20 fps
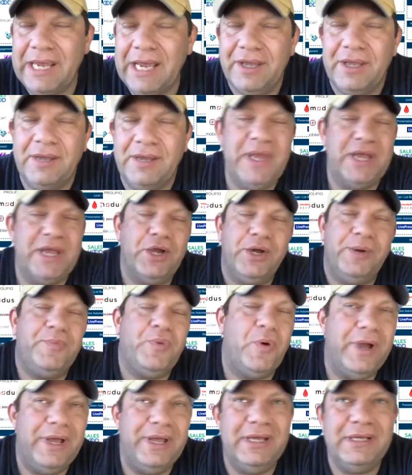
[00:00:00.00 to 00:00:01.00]
Yeah, you make a
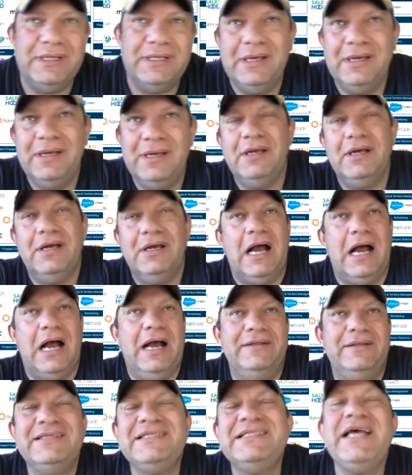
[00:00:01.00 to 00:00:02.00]
good point.
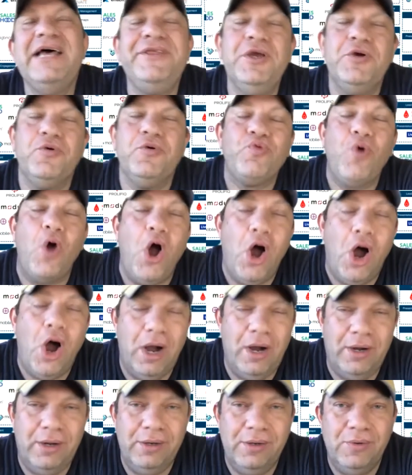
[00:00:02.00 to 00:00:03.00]
There's nothing
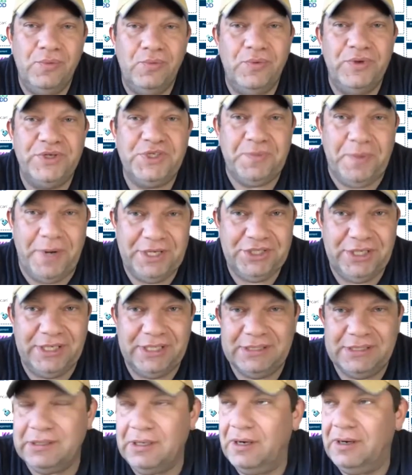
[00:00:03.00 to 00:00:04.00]
wrong with
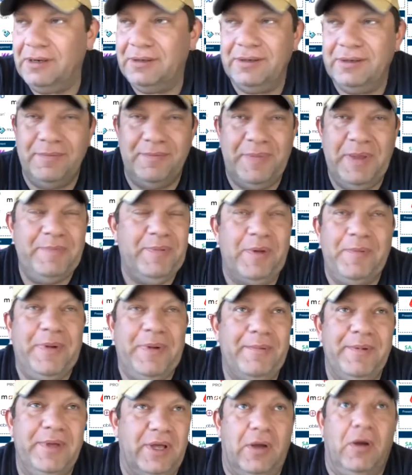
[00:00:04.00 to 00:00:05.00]
spreadsheets. So people are
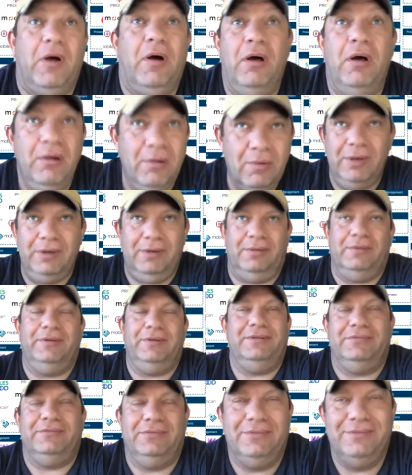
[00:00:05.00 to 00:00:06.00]
probably like,
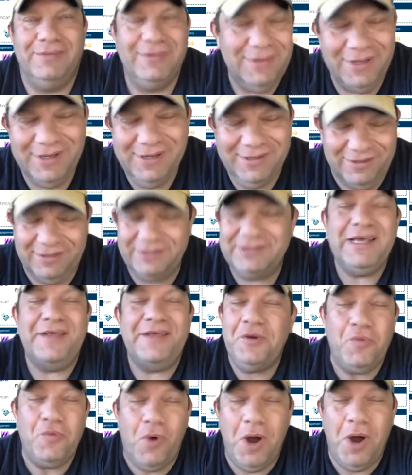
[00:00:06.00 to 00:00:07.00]
there's
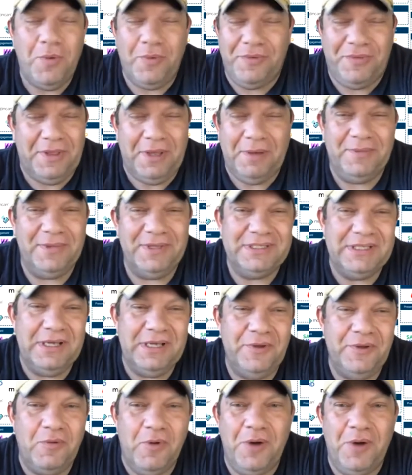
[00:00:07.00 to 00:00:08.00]
nothing wrong with them. There's
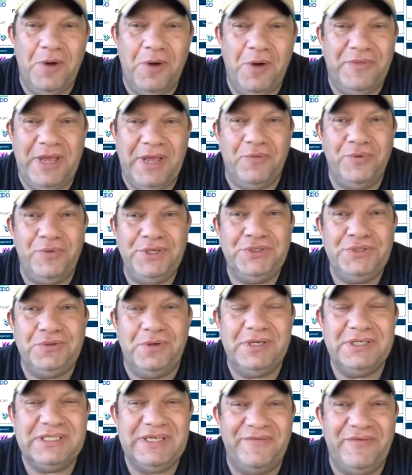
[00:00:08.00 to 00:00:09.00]
nothing wrong with that
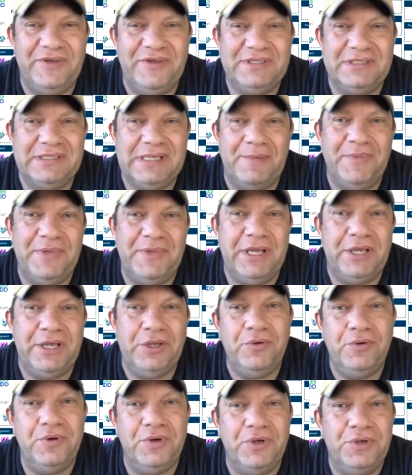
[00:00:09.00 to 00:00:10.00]
resource. If it's something that
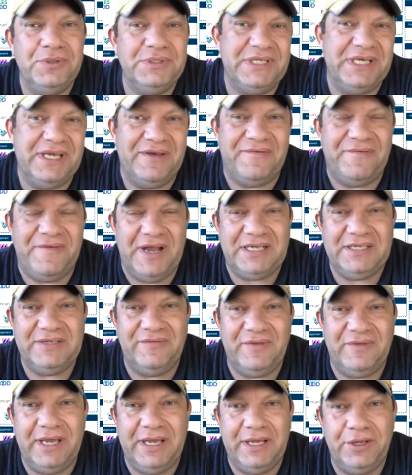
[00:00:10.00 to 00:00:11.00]
you are using
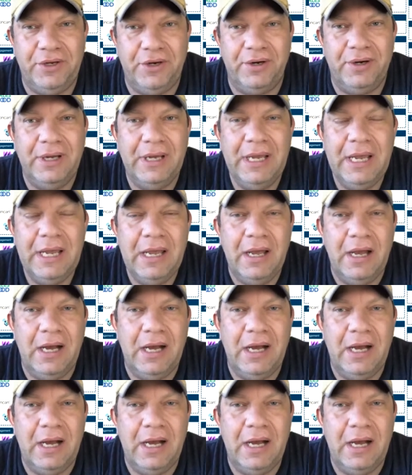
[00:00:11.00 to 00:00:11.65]
effectively and you're